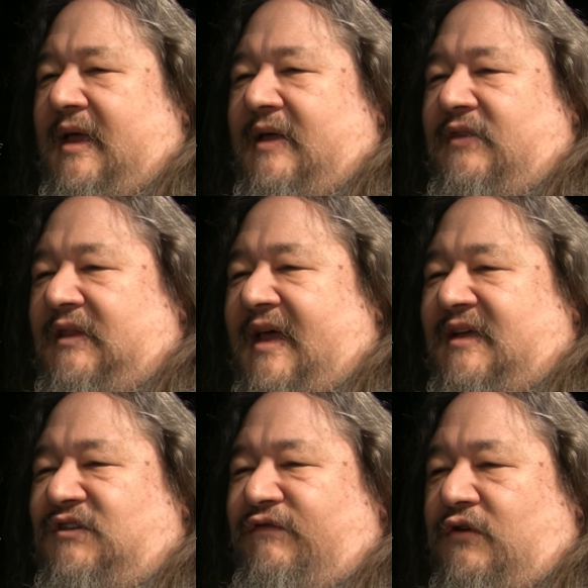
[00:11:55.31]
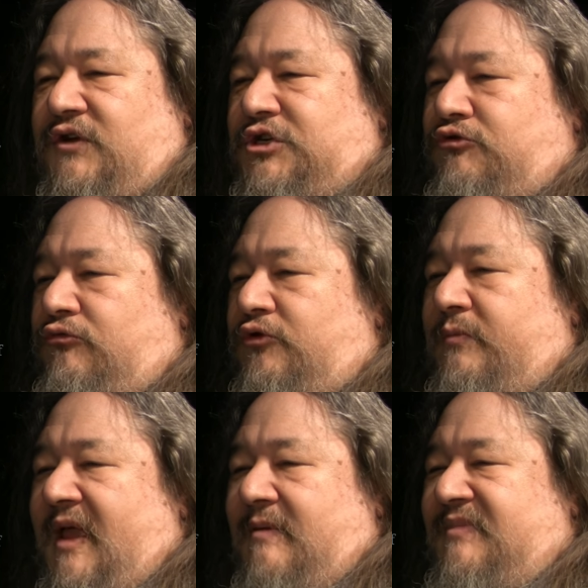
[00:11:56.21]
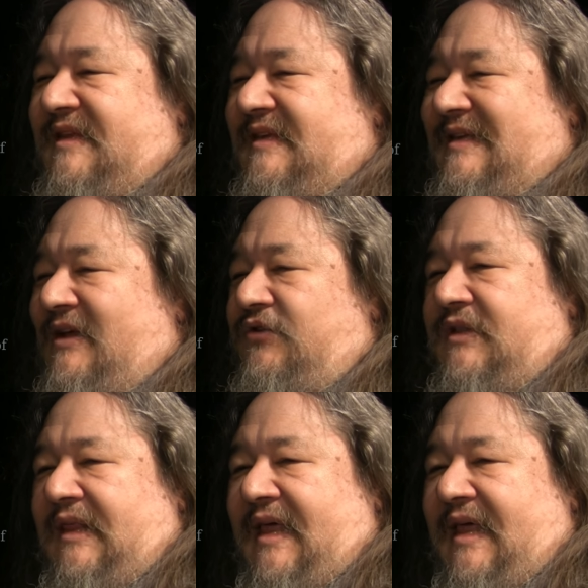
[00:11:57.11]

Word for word: and the last furnished room emptied down to the